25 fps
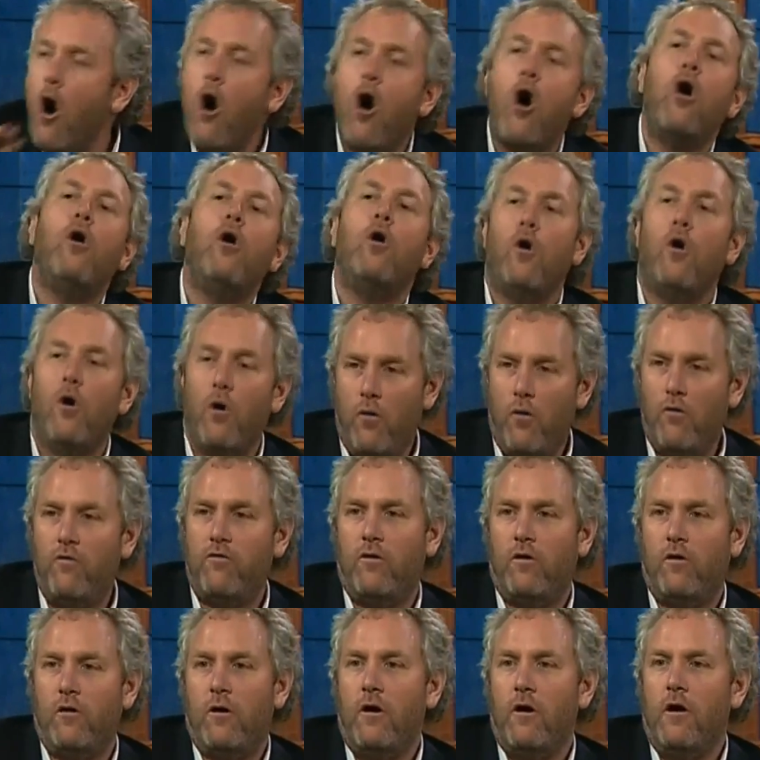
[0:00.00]
all
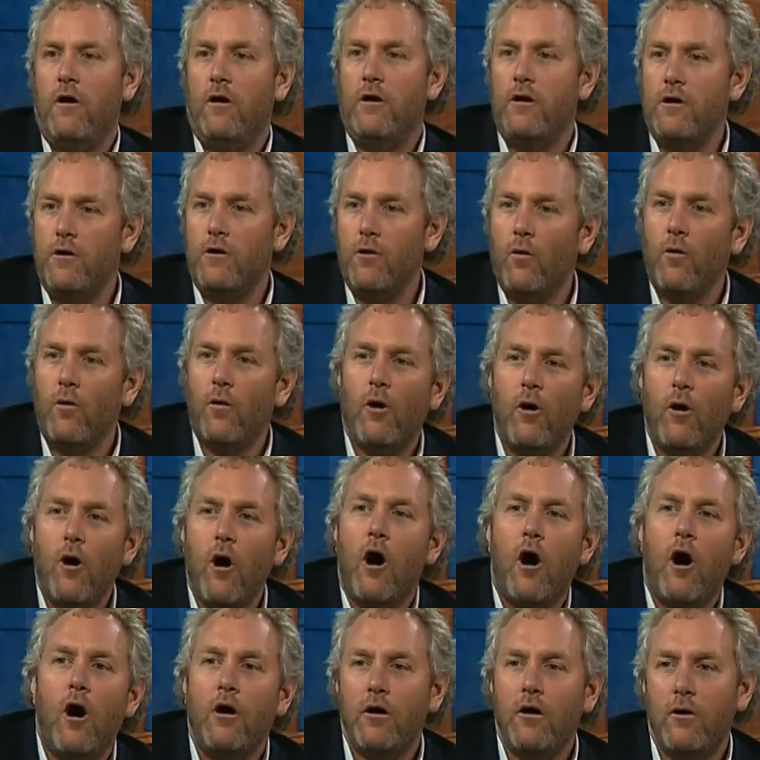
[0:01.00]
over
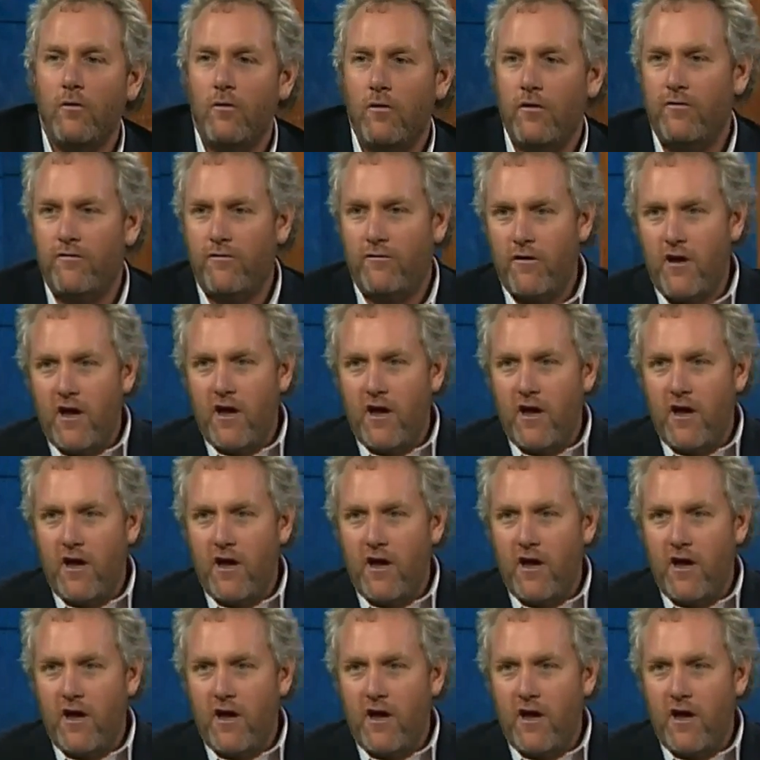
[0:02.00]
your Hollywood